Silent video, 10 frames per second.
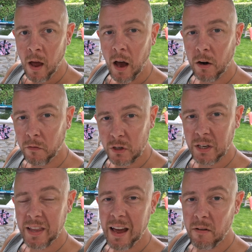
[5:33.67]
And obviously
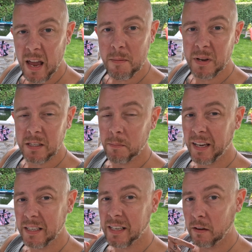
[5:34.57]
their aim is to make
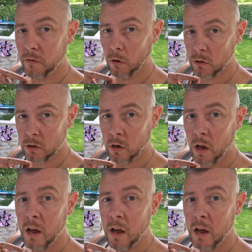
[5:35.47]
it safe for us,